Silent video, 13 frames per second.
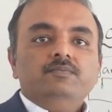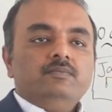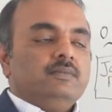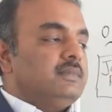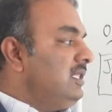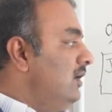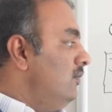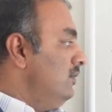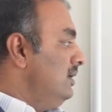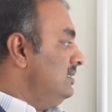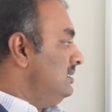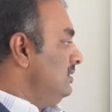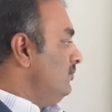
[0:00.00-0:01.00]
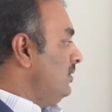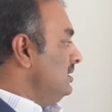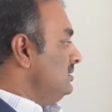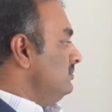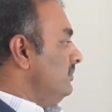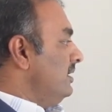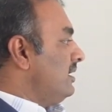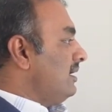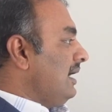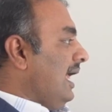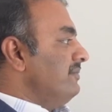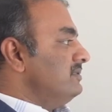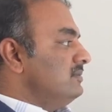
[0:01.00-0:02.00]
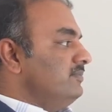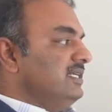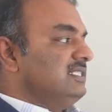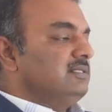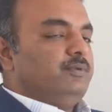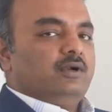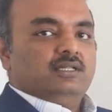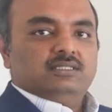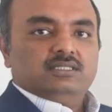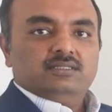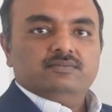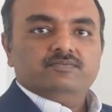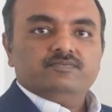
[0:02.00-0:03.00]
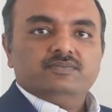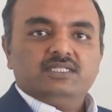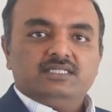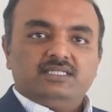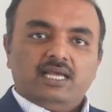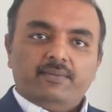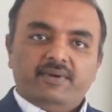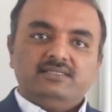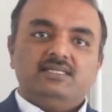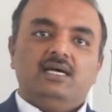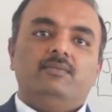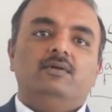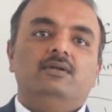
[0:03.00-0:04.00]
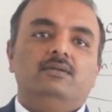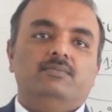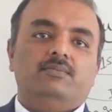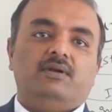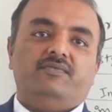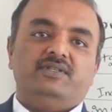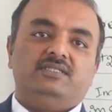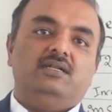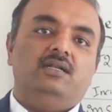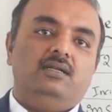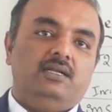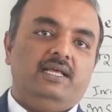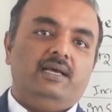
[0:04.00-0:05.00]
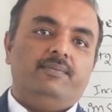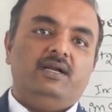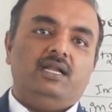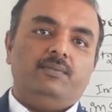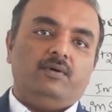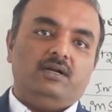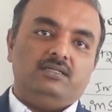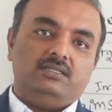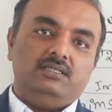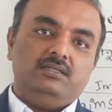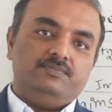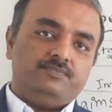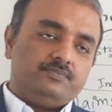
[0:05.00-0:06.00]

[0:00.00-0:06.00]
Now, let's see what is in the claims-based policy. The same example, professional liability policy,